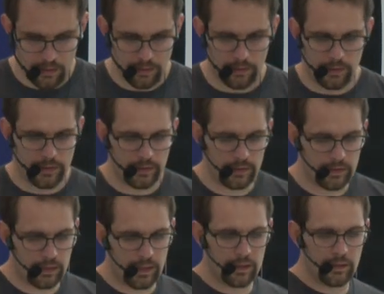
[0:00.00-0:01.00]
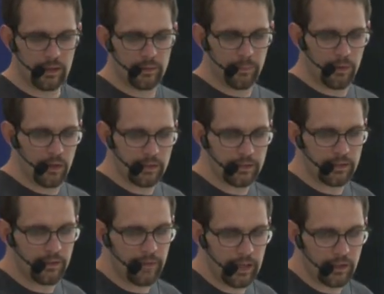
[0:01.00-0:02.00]
which is like it plots
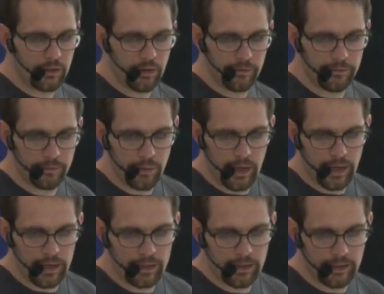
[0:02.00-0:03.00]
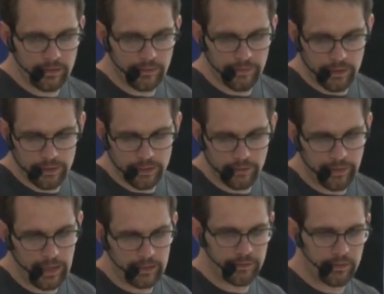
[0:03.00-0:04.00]
the value of y as a function of
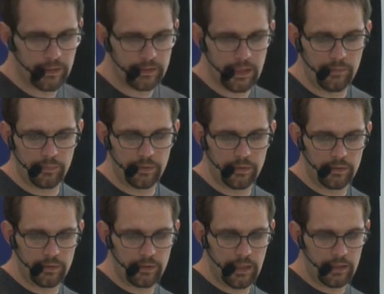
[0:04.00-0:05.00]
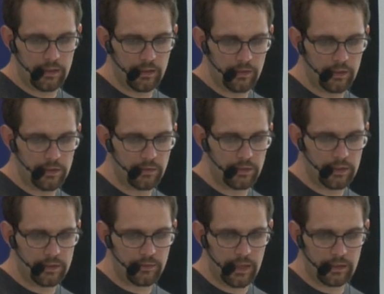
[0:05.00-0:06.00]
x. For example, you could do this
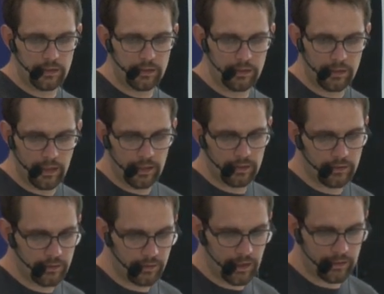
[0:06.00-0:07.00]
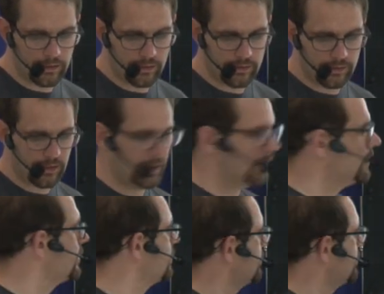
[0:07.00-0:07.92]
directly, and you get this like